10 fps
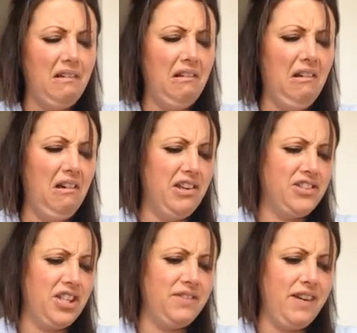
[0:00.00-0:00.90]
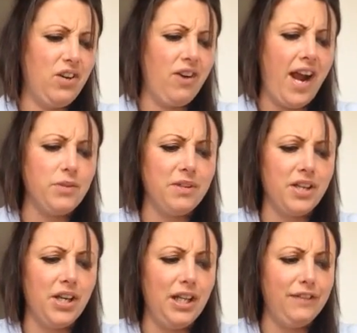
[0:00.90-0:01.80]
Ugh, January cried with a
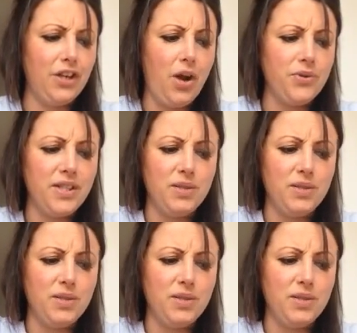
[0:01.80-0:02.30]
curl of her nose.